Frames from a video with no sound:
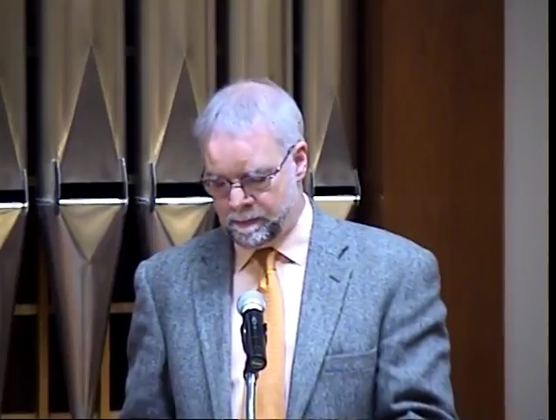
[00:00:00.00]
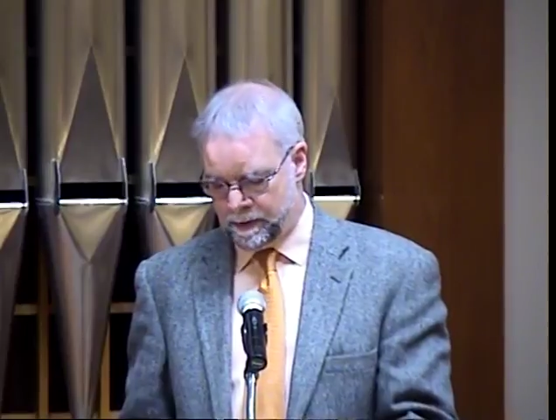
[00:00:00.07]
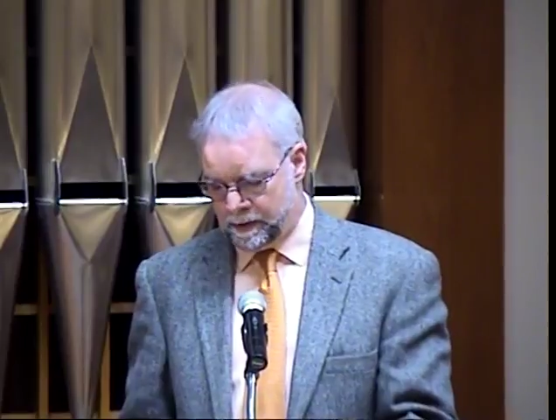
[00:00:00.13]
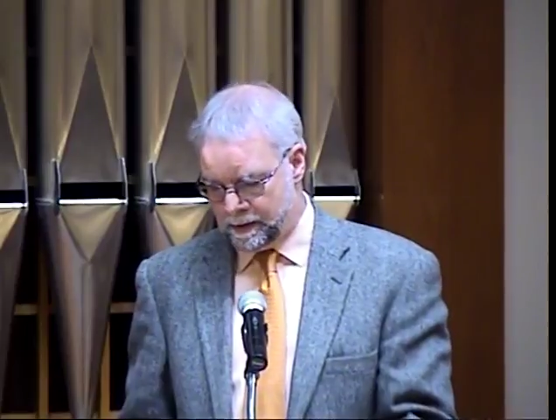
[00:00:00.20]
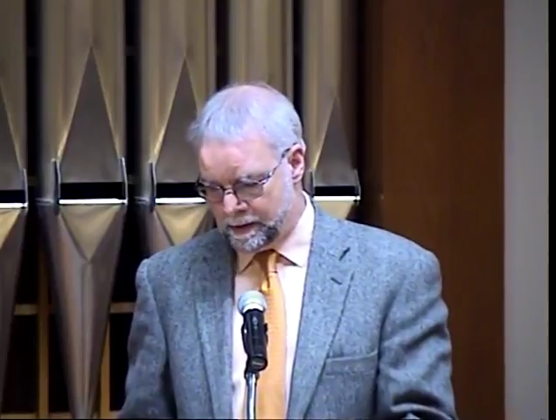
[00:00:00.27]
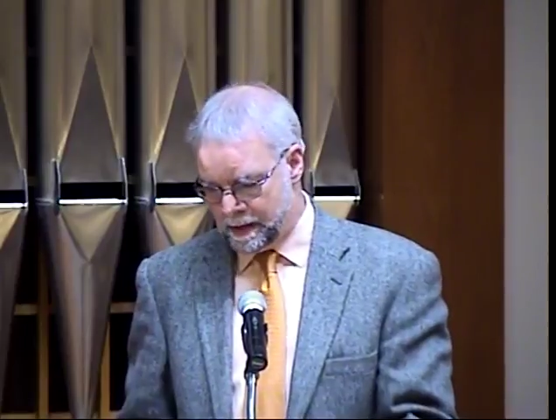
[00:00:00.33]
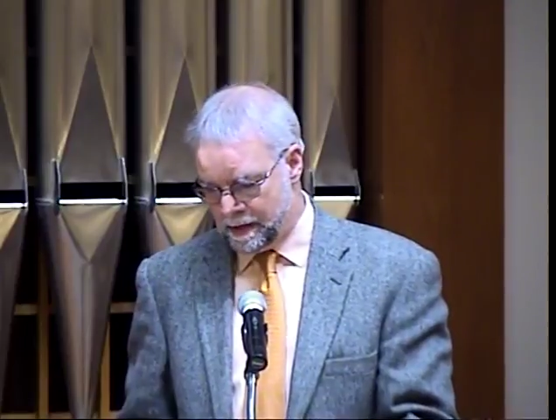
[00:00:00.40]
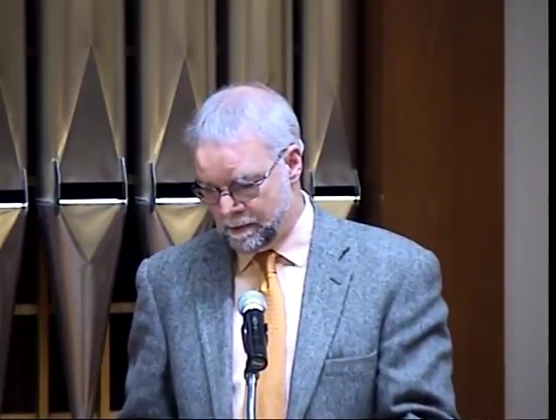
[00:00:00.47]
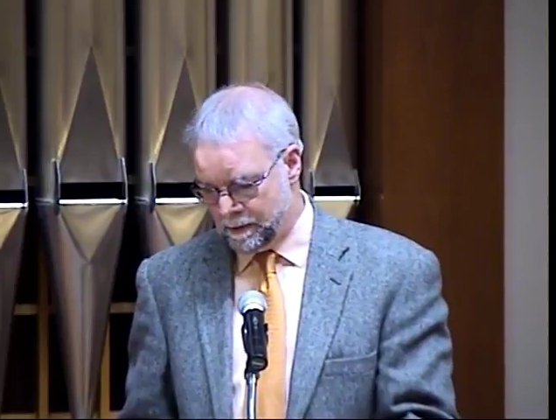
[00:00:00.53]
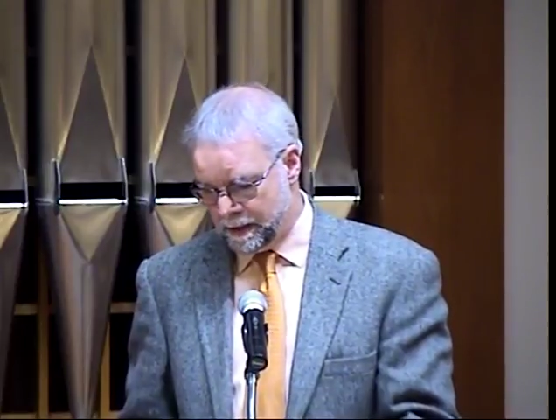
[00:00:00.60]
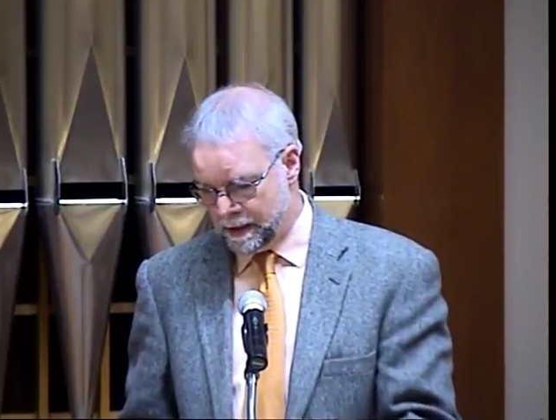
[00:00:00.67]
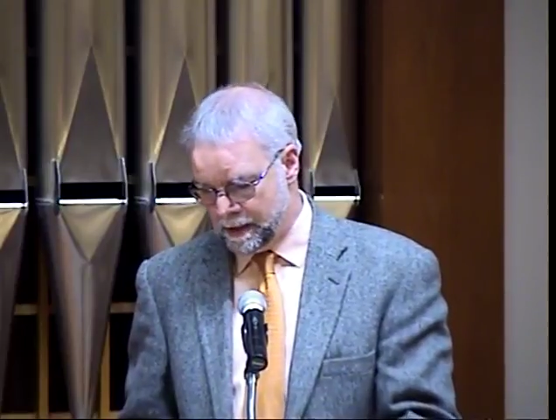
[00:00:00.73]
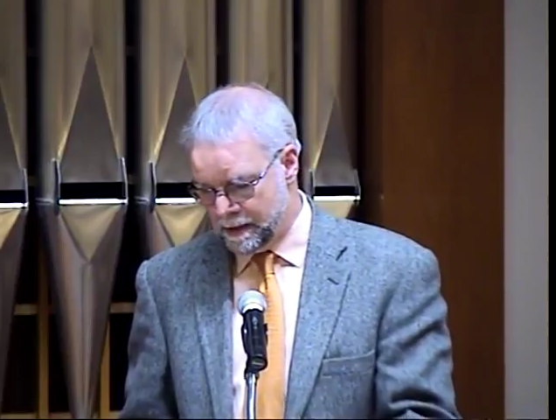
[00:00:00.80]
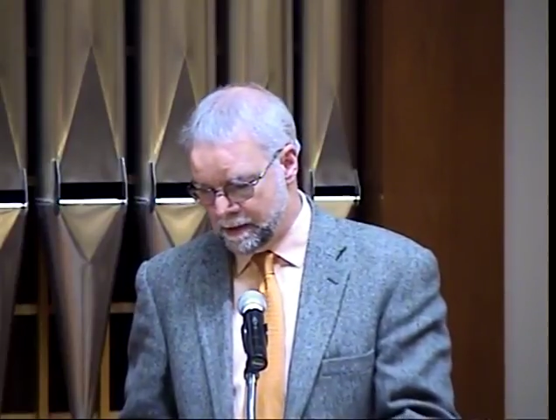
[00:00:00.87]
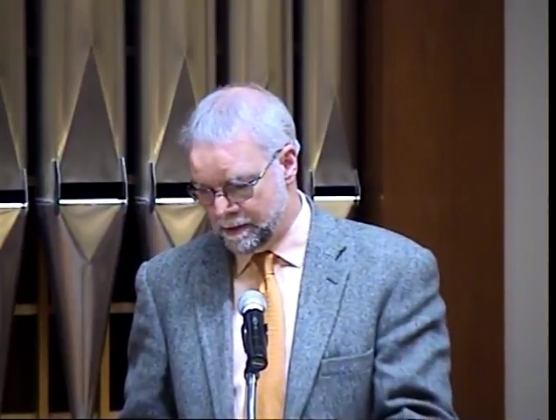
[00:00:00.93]
but when
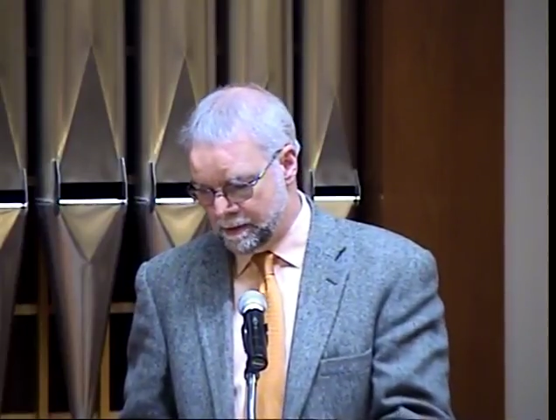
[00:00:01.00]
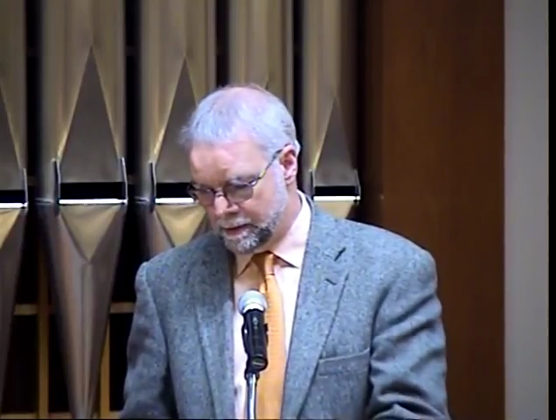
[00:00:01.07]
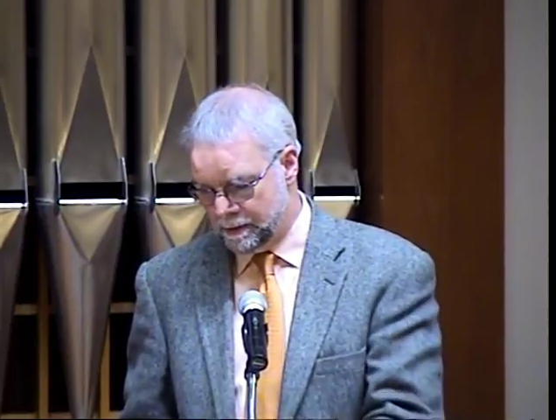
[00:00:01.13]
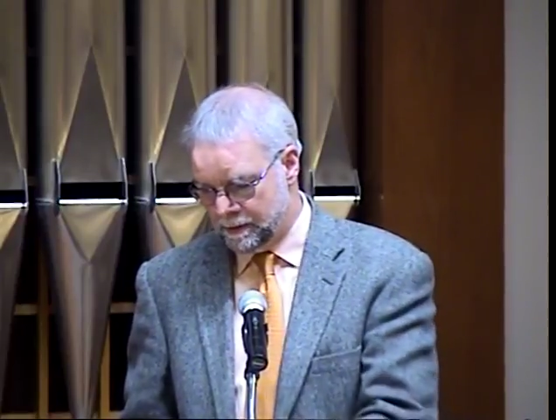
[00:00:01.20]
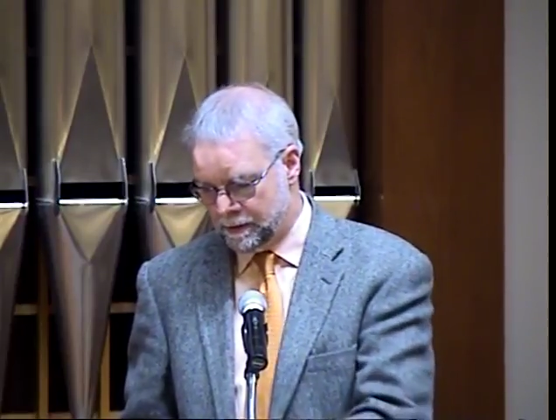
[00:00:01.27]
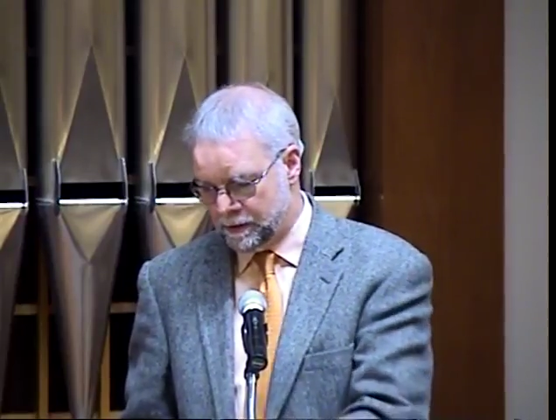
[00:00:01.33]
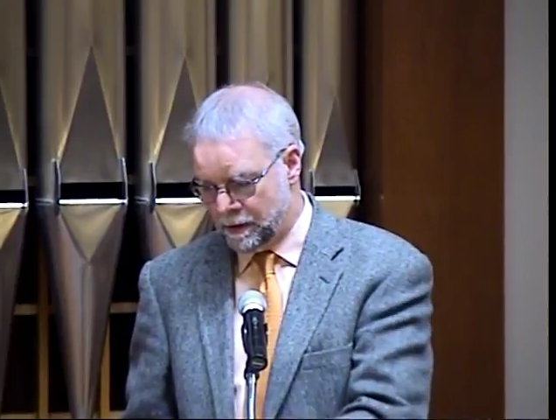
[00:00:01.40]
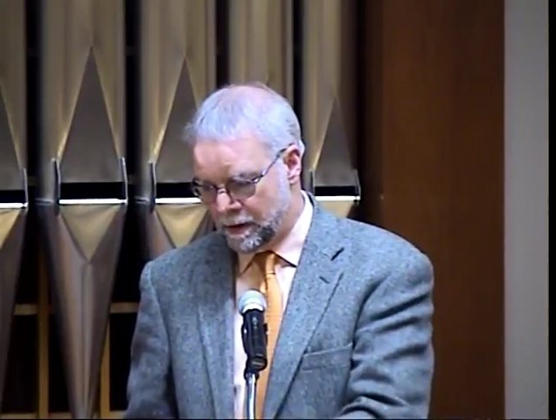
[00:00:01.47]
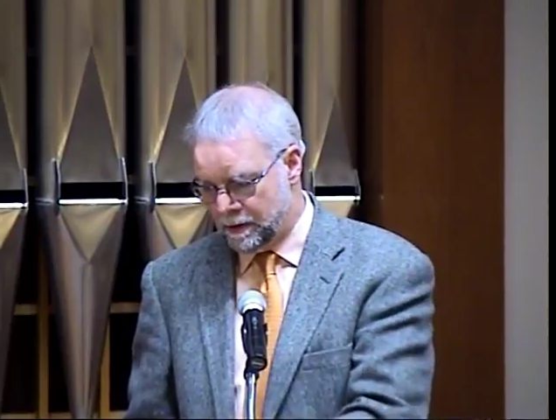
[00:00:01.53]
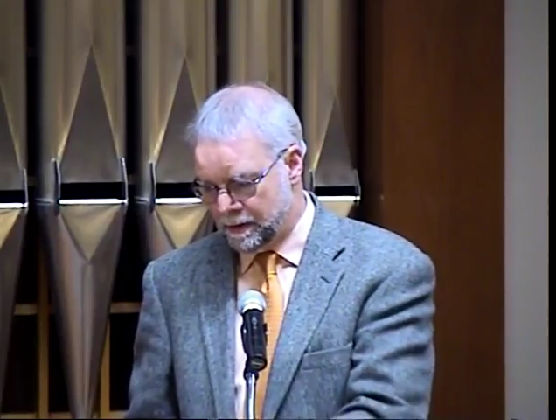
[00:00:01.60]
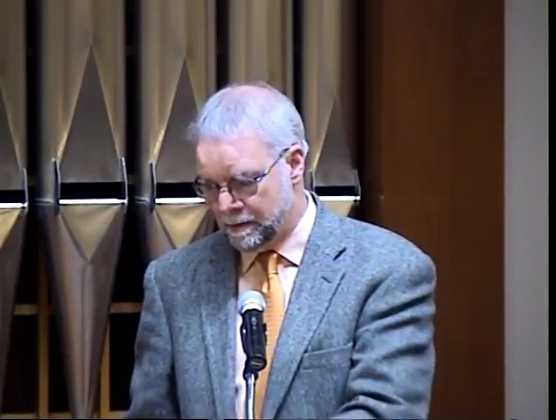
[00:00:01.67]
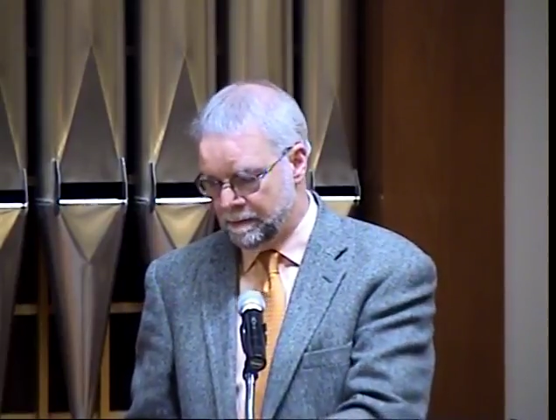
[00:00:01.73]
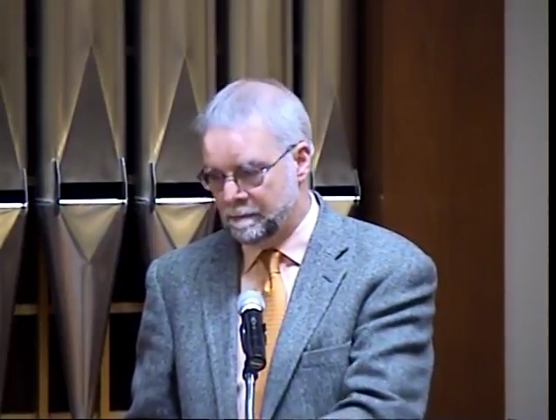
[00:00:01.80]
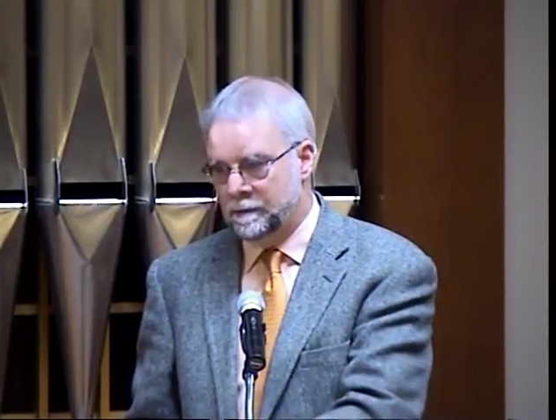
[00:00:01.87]
I saw that